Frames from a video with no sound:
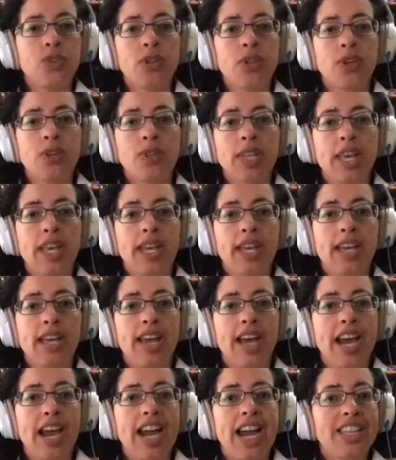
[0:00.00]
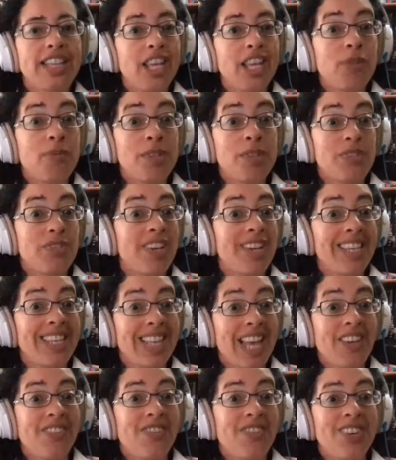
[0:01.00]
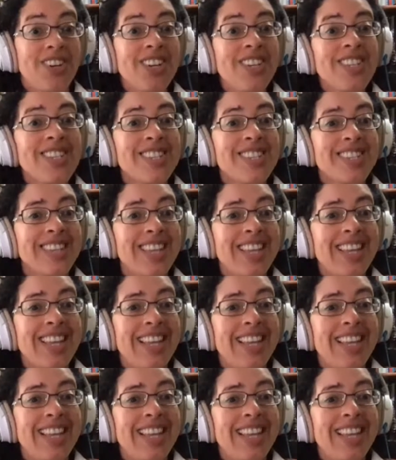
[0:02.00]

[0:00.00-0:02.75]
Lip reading: you know that our team is very diverse